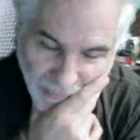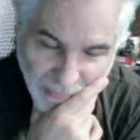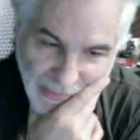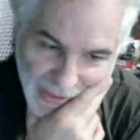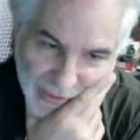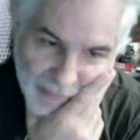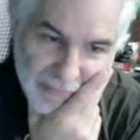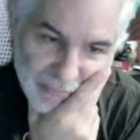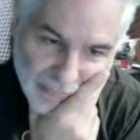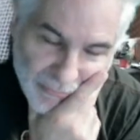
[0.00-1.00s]
Yeah.
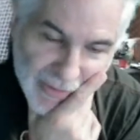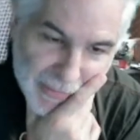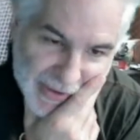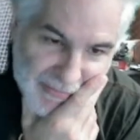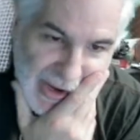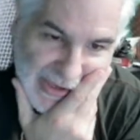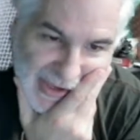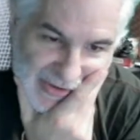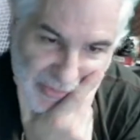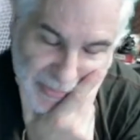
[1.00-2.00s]
We believe
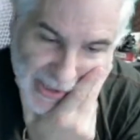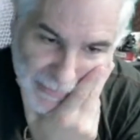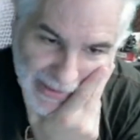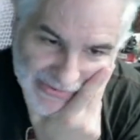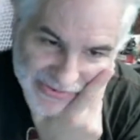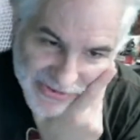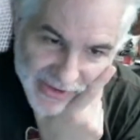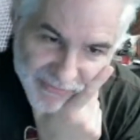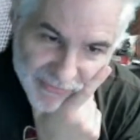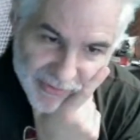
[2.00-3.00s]
Mondays will be the best
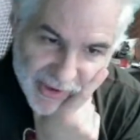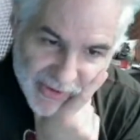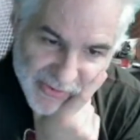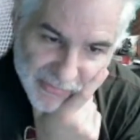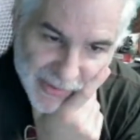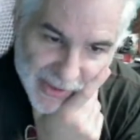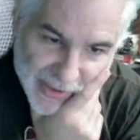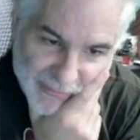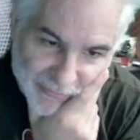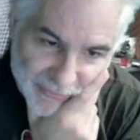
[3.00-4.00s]
day for us,
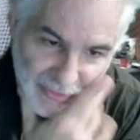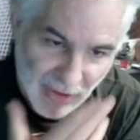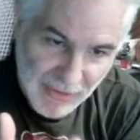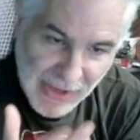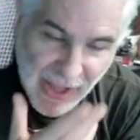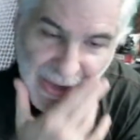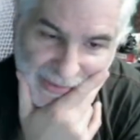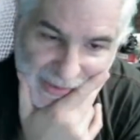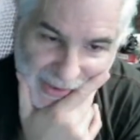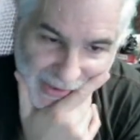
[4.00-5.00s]
for her and I,
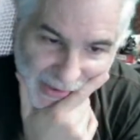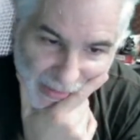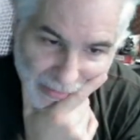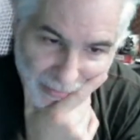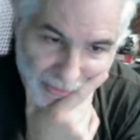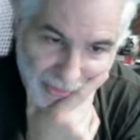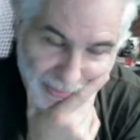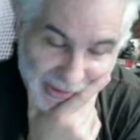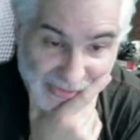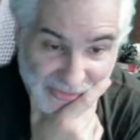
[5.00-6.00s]
only
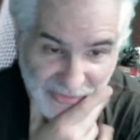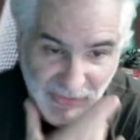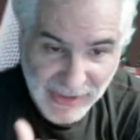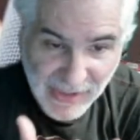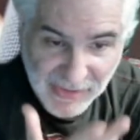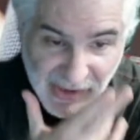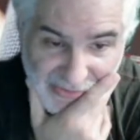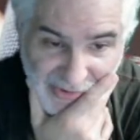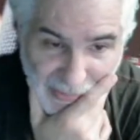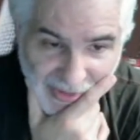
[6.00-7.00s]
because there's really nothing
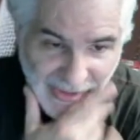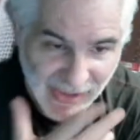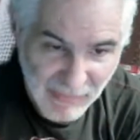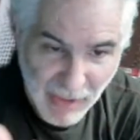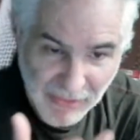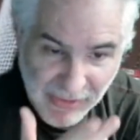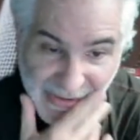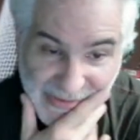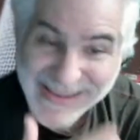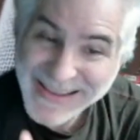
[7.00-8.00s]
else on Monday other
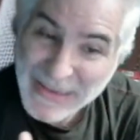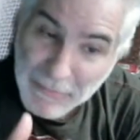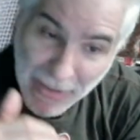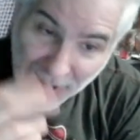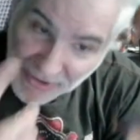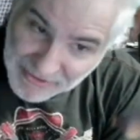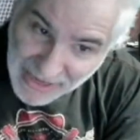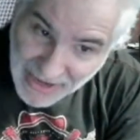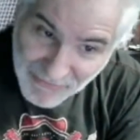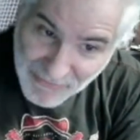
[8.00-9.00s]
than my other
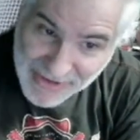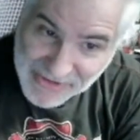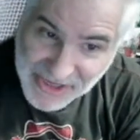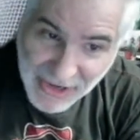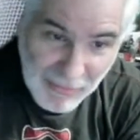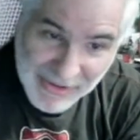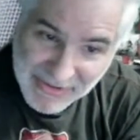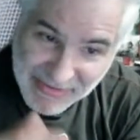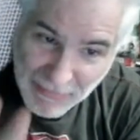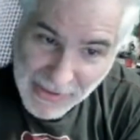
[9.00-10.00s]
Doc Friend show, which
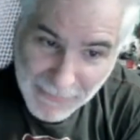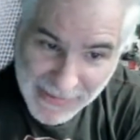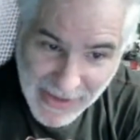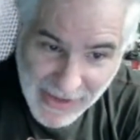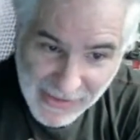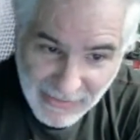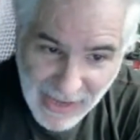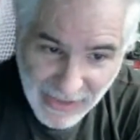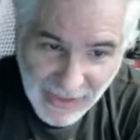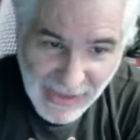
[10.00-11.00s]
is coming up at 9
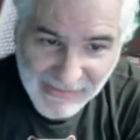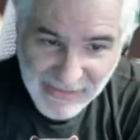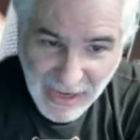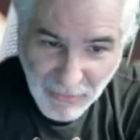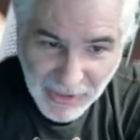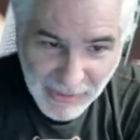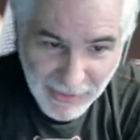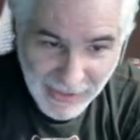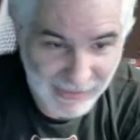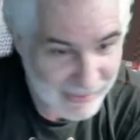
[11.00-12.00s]
o'clock, guys. Doc
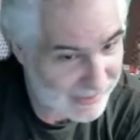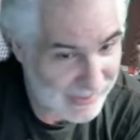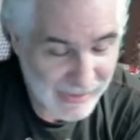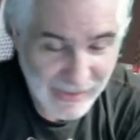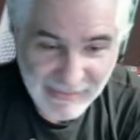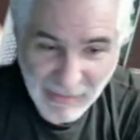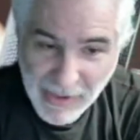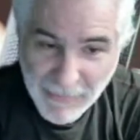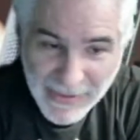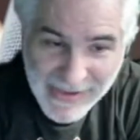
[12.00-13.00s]
Wiedemann is coming
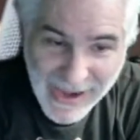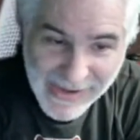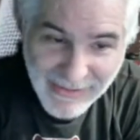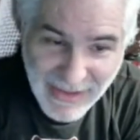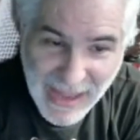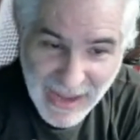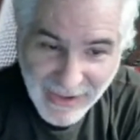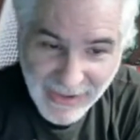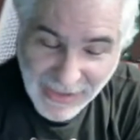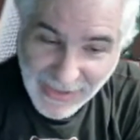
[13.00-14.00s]
up at 9 o'clock,
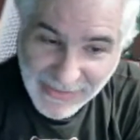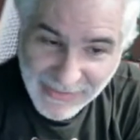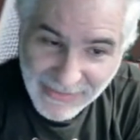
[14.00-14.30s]
and